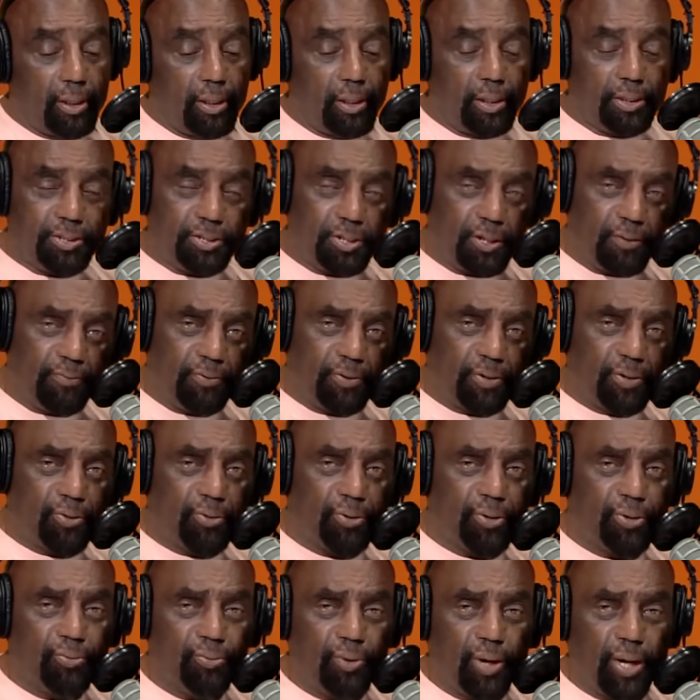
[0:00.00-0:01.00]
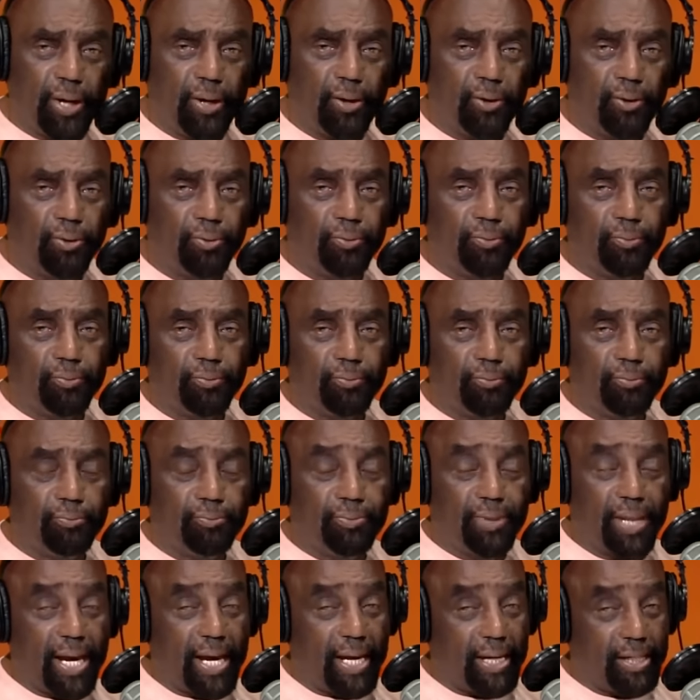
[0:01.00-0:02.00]
Except for the Great White Hope,
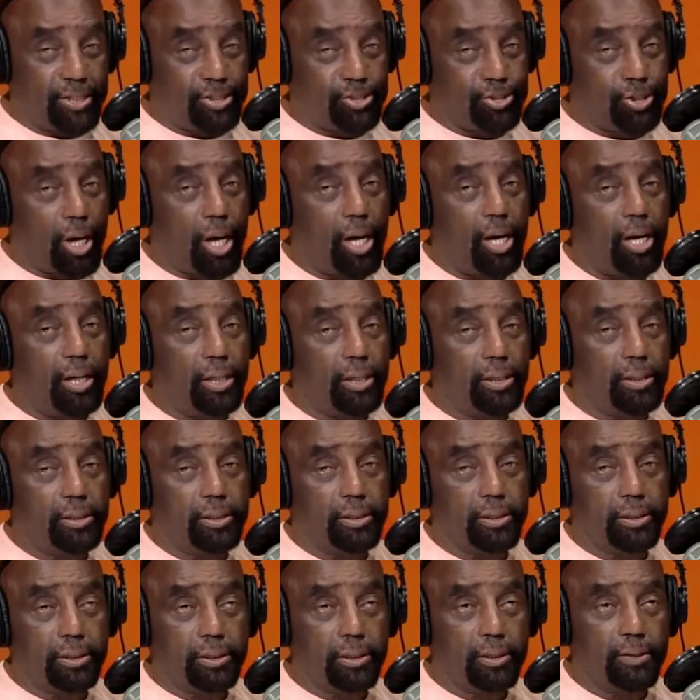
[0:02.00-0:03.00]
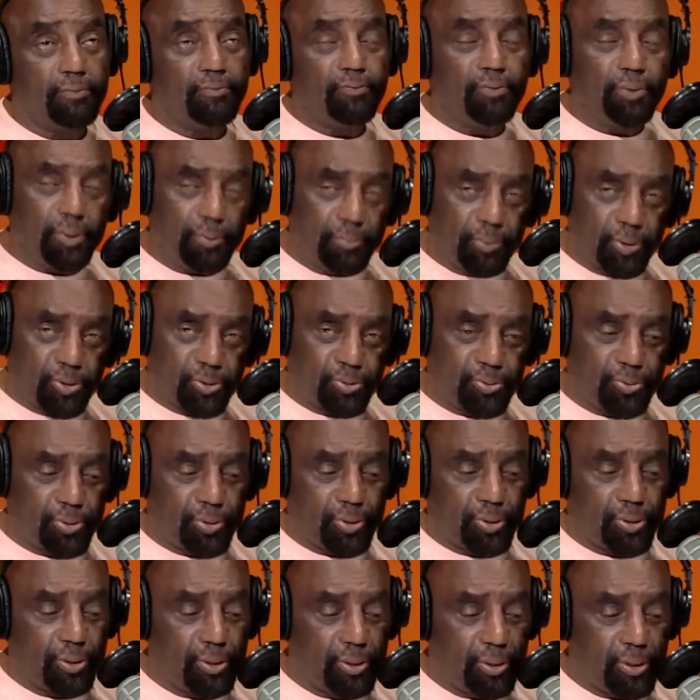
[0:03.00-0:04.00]
that is gone. For the most
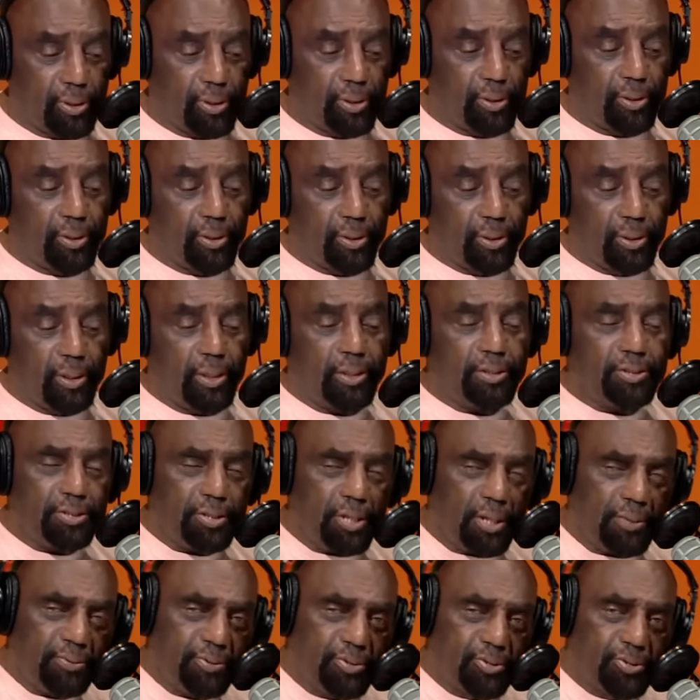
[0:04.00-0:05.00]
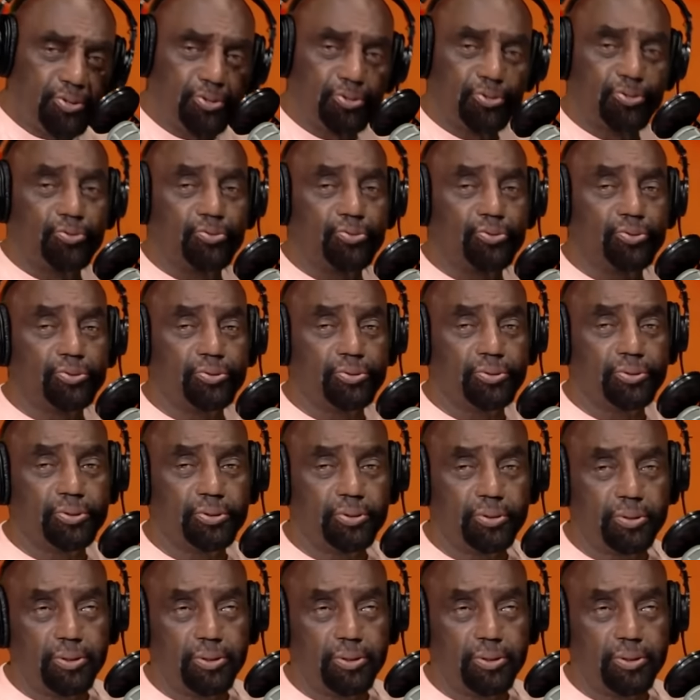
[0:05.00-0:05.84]
part. Exception to the rule.